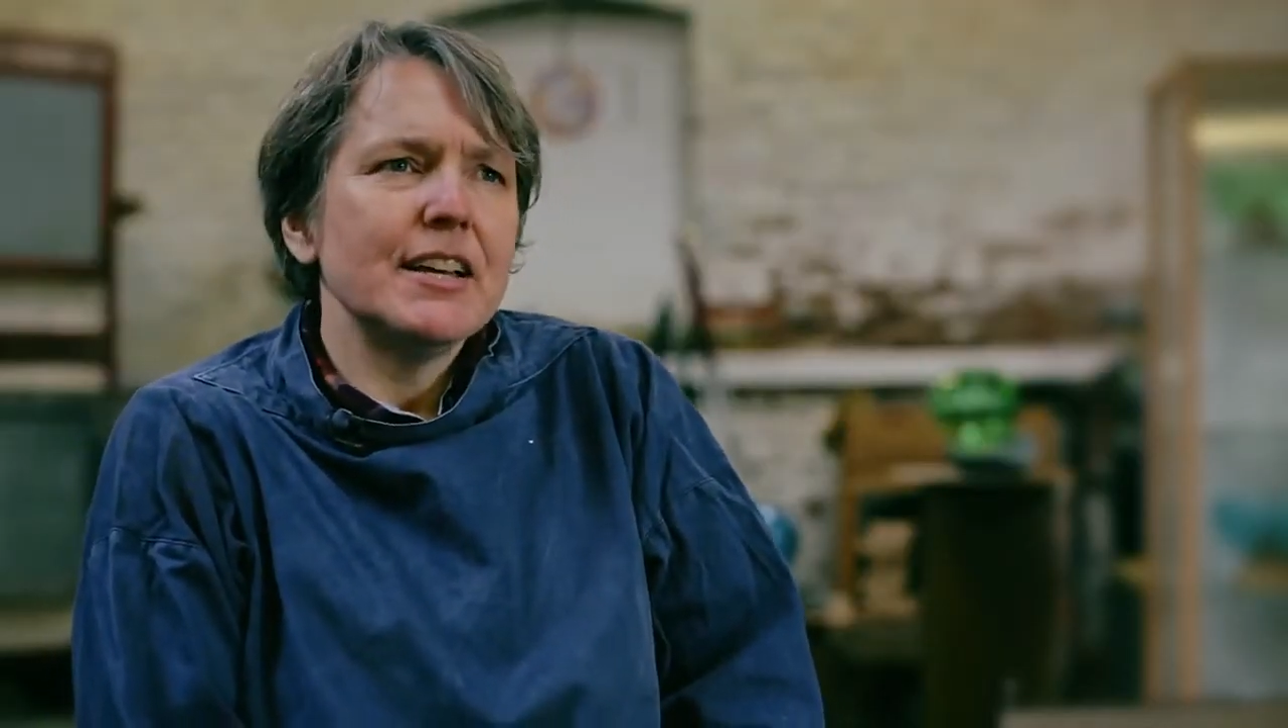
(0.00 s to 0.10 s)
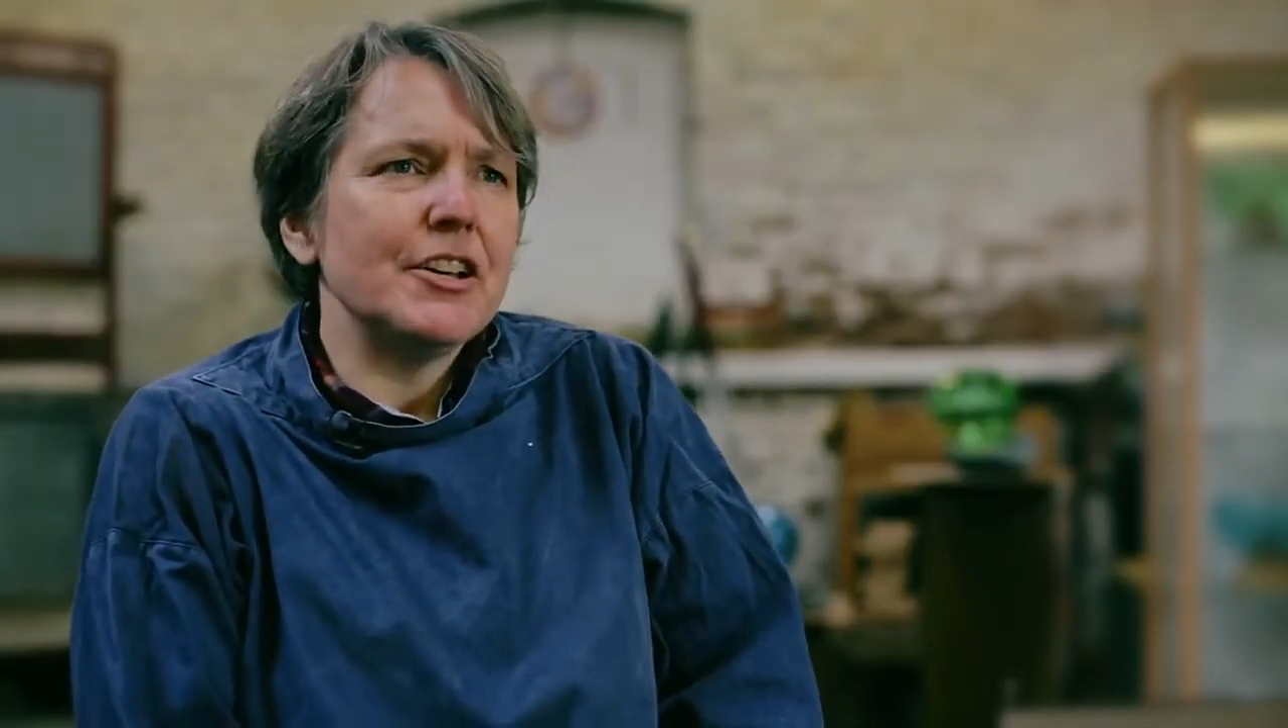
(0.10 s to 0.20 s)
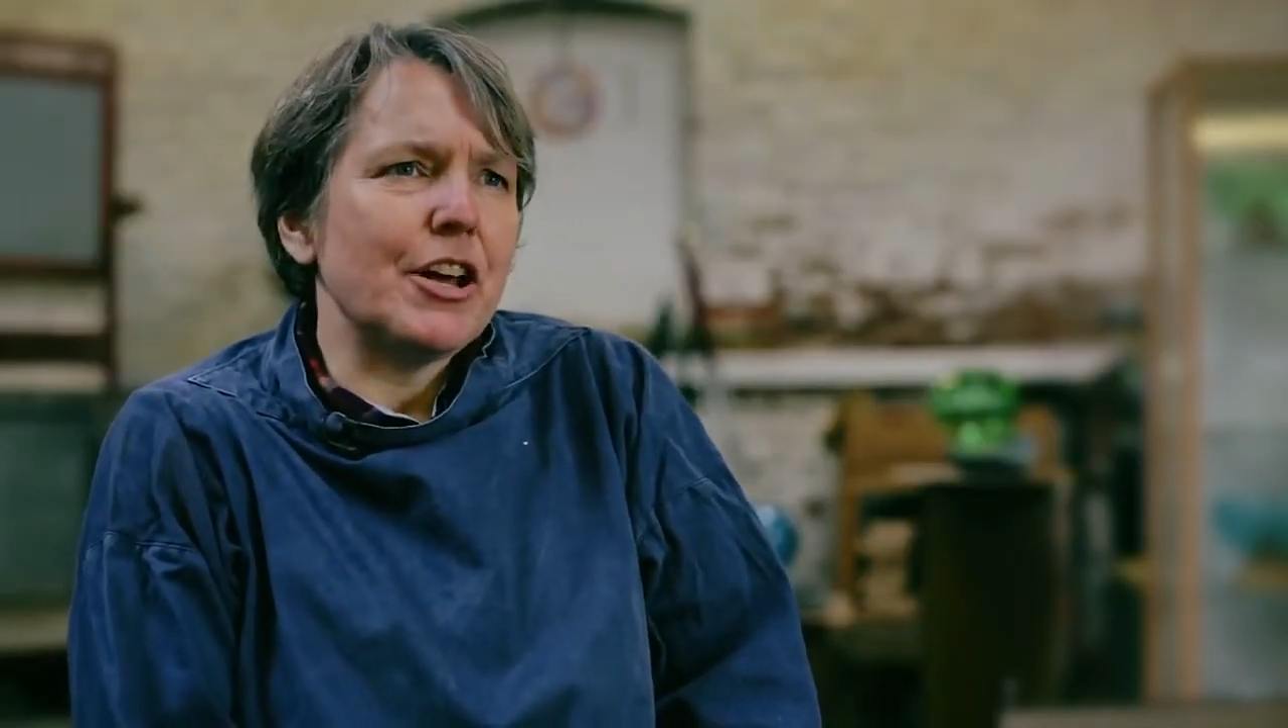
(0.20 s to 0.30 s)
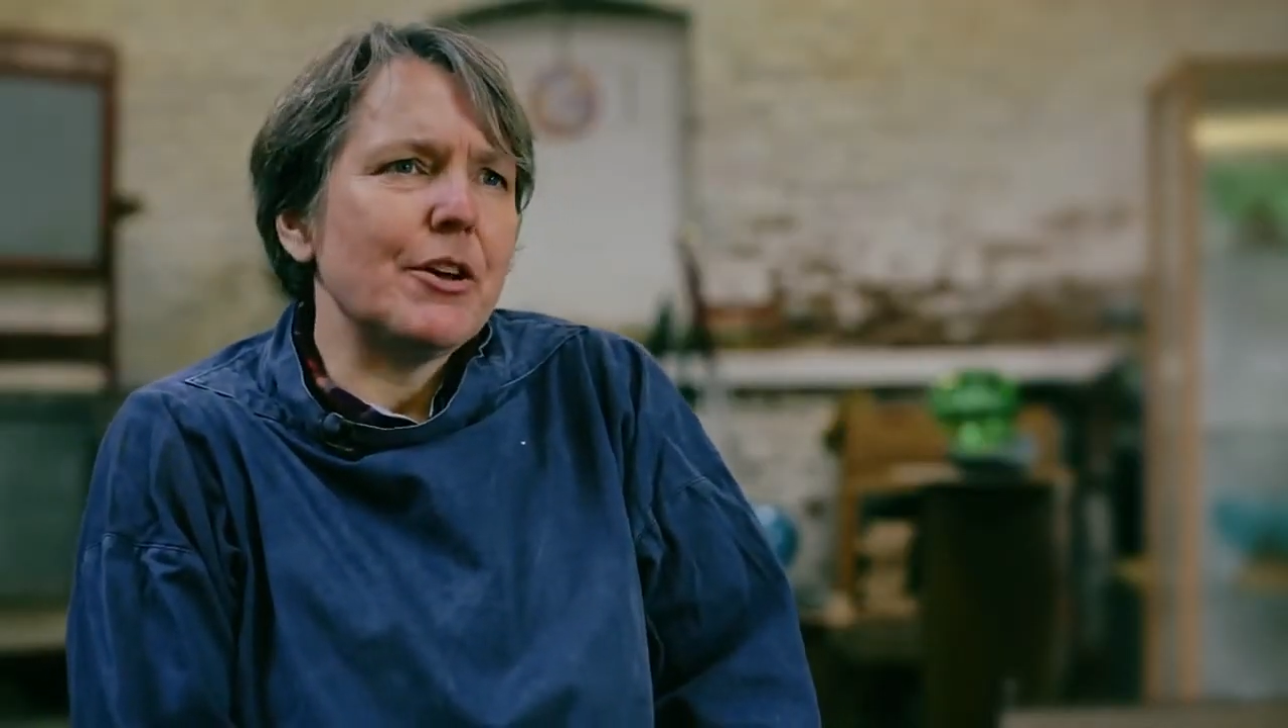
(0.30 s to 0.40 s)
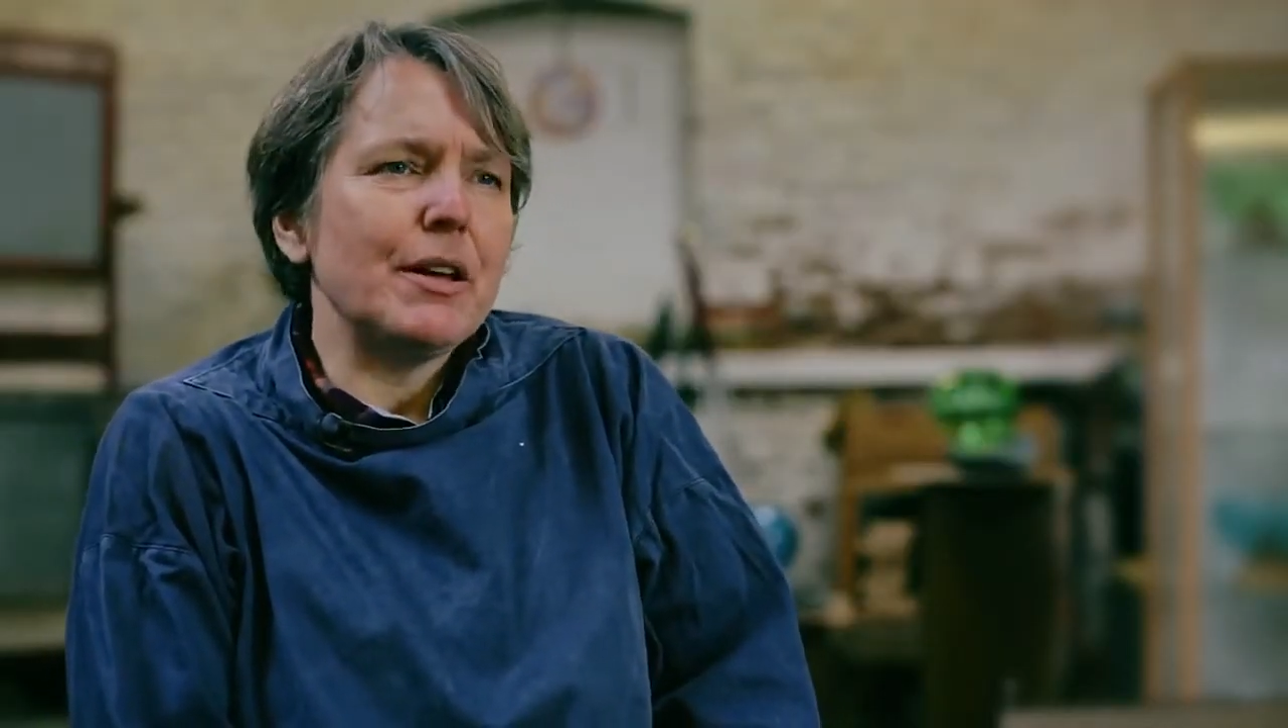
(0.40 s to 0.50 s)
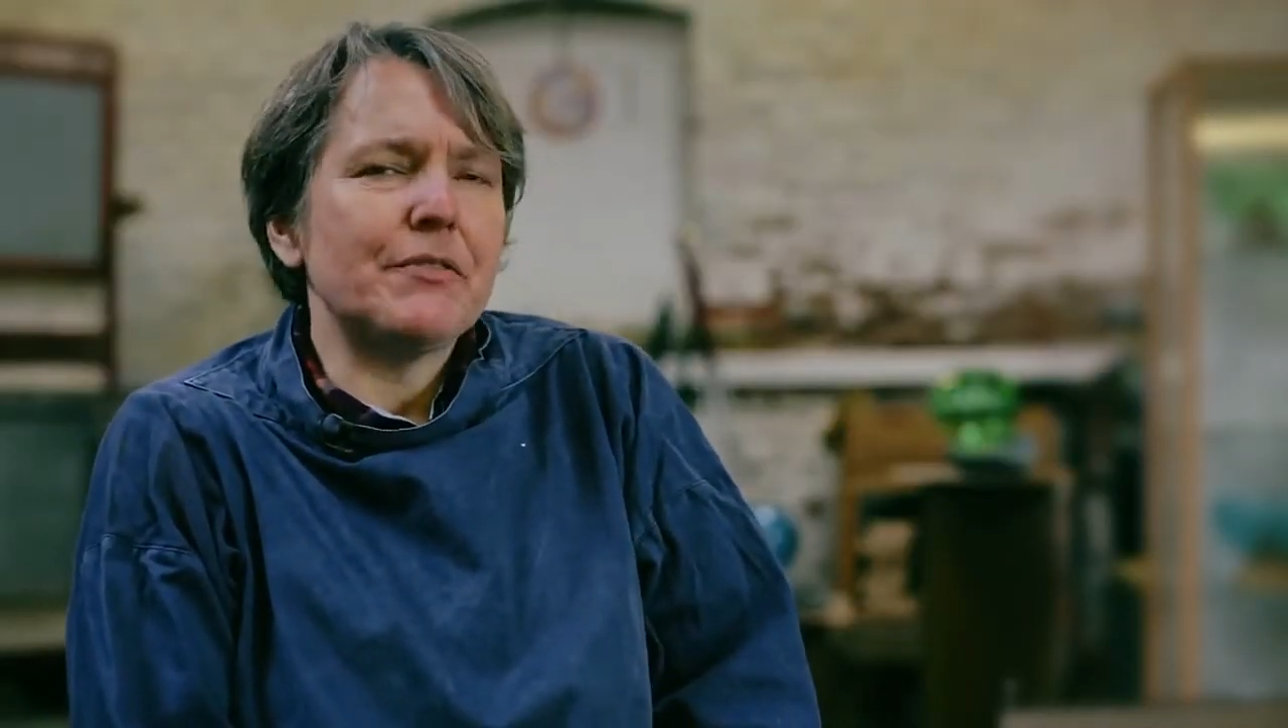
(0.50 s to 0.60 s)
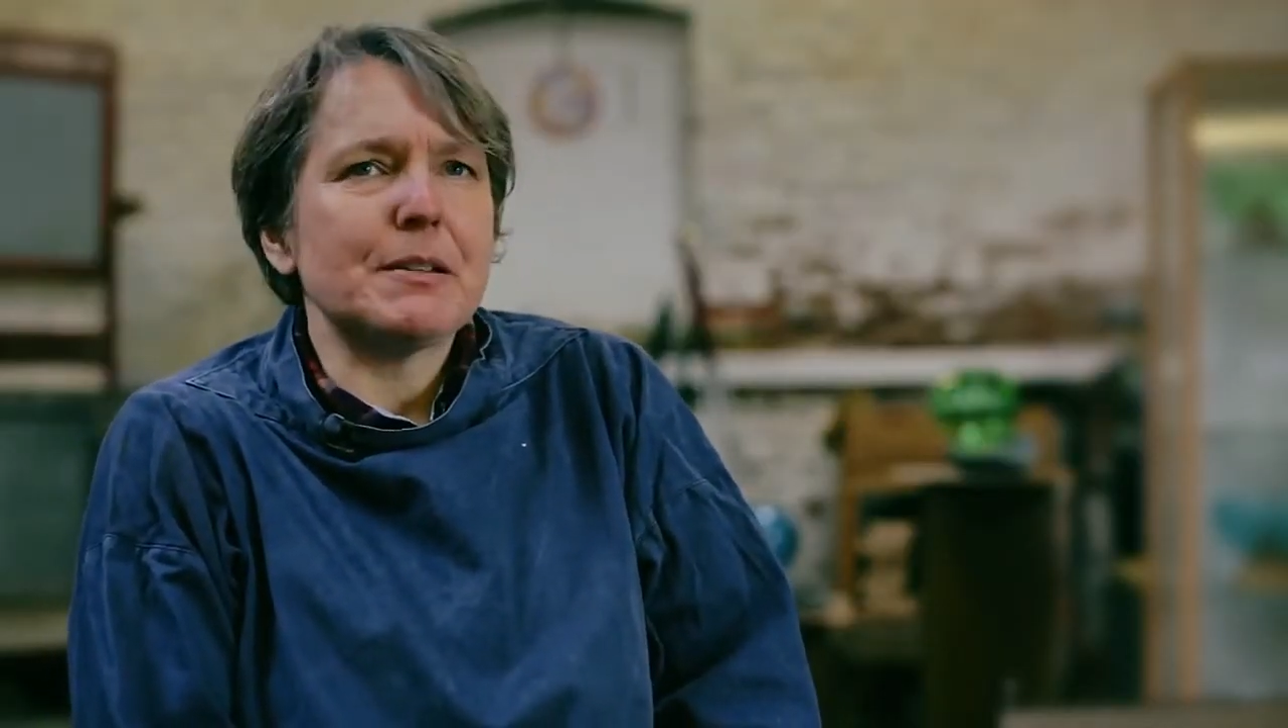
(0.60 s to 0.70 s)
you know, if